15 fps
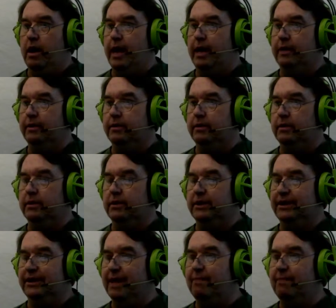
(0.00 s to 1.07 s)
And
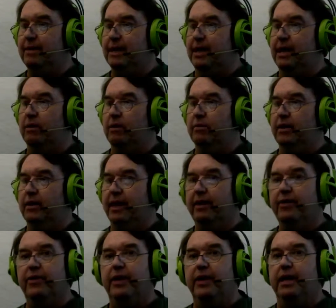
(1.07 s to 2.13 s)
somehow I
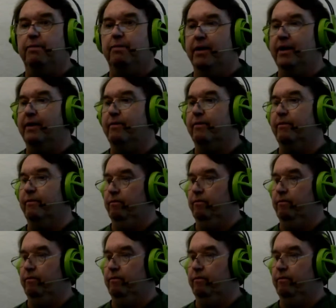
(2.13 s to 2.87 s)
think my